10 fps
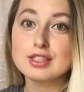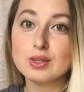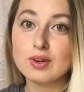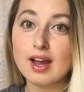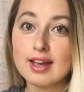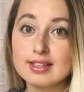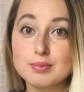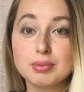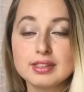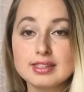So
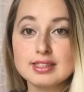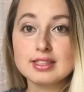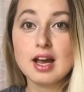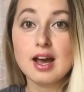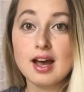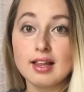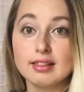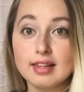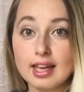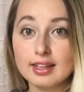guys, please
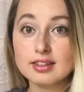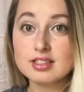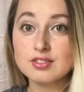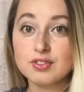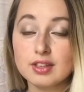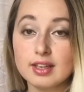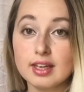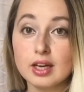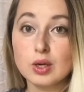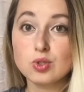uh, like this
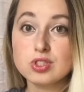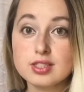video,